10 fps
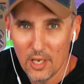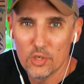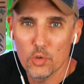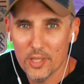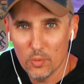
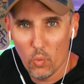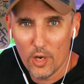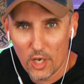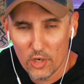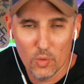Join the
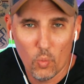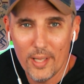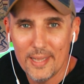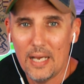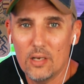
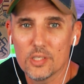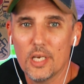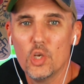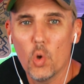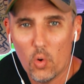
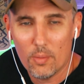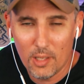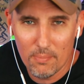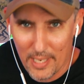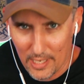101,000
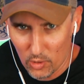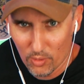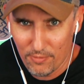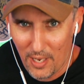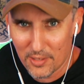normal men who
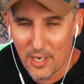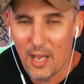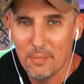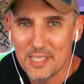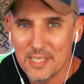have found
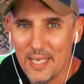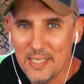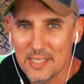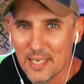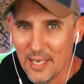common
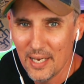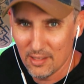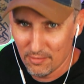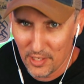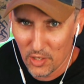sense in
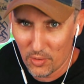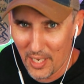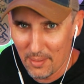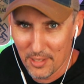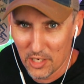the video
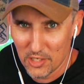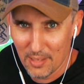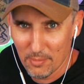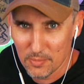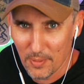game and
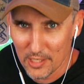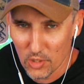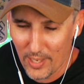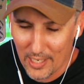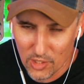entertainment space.
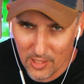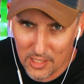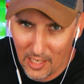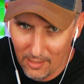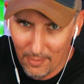Okay, so let's
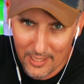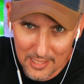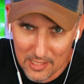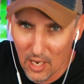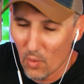talk about this.